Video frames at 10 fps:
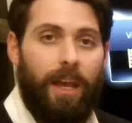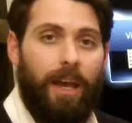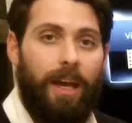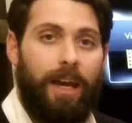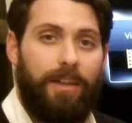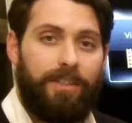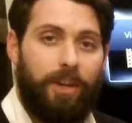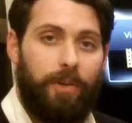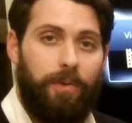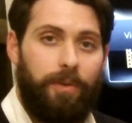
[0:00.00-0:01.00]
4K.
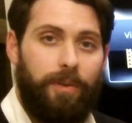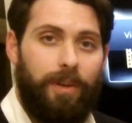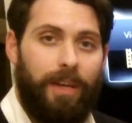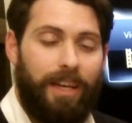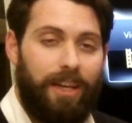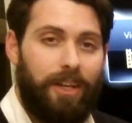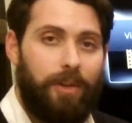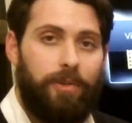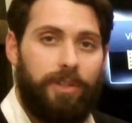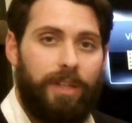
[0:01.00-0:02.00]
So in
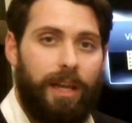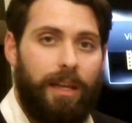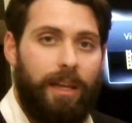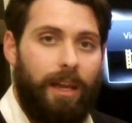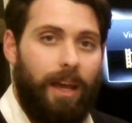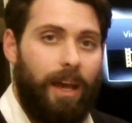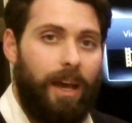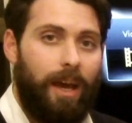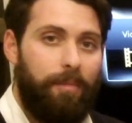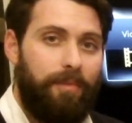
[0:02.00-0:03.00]
conclusion then,
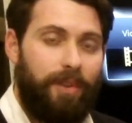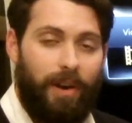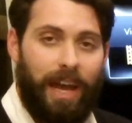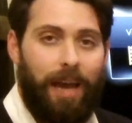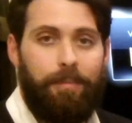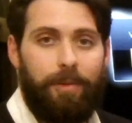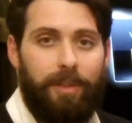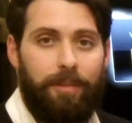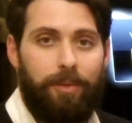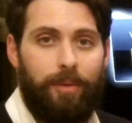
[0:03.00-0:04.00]
very happy
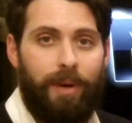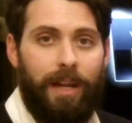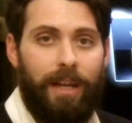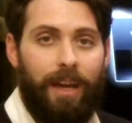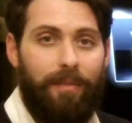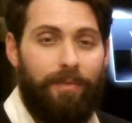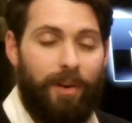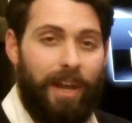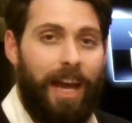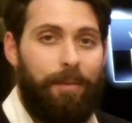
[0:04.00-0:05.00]
with the Blu-ray. I'm
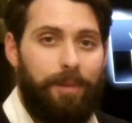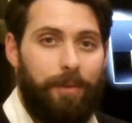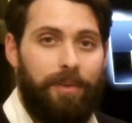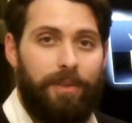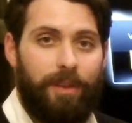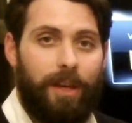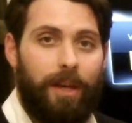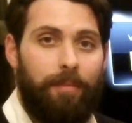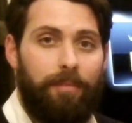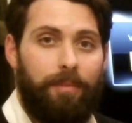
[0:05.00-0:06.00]
very happy with
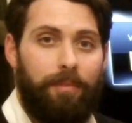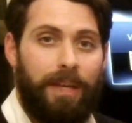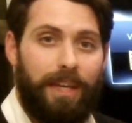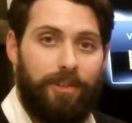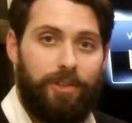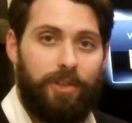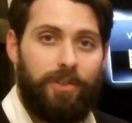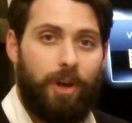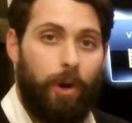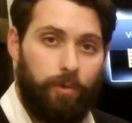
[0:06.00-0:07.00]
being
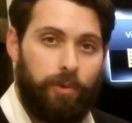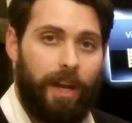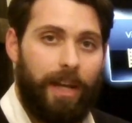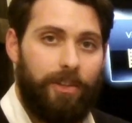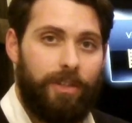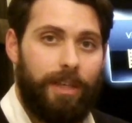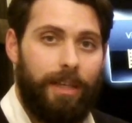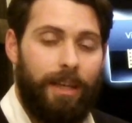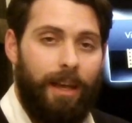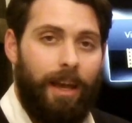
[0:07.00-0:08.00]
introduced to Ultra
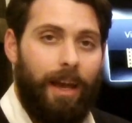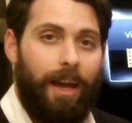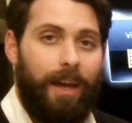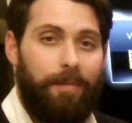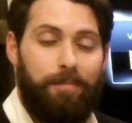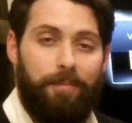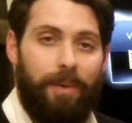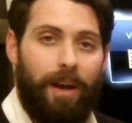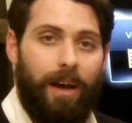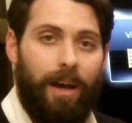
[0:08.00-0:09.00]
HD.
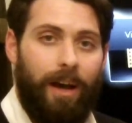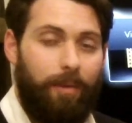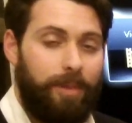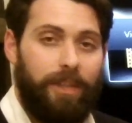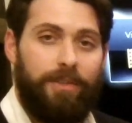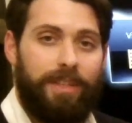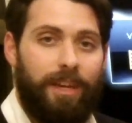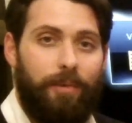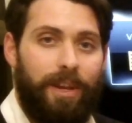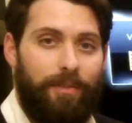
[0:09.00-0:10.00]
I'll be using it
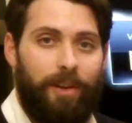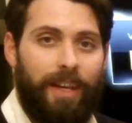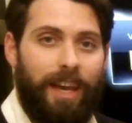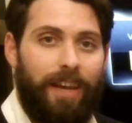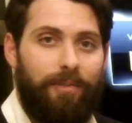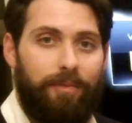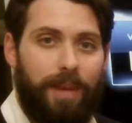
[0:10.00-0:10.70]
whenever I can from